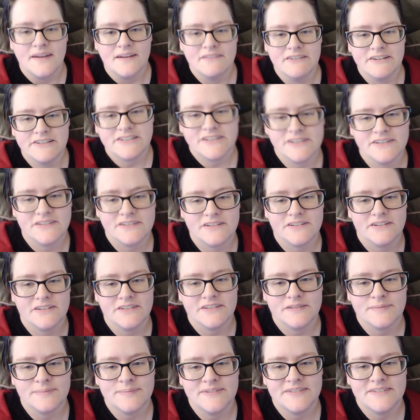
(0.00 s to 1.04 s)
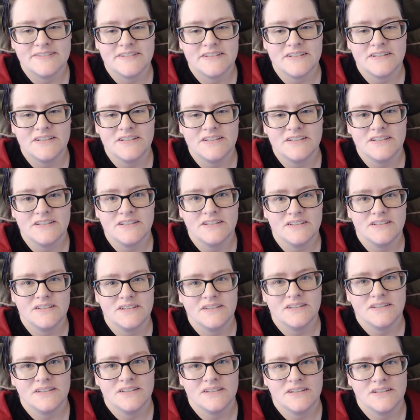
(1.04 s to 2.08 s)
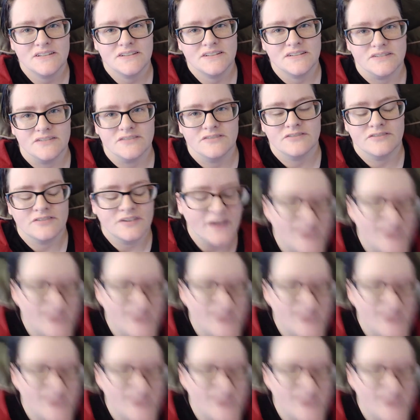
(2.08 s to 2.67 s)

which is Christmas Eve.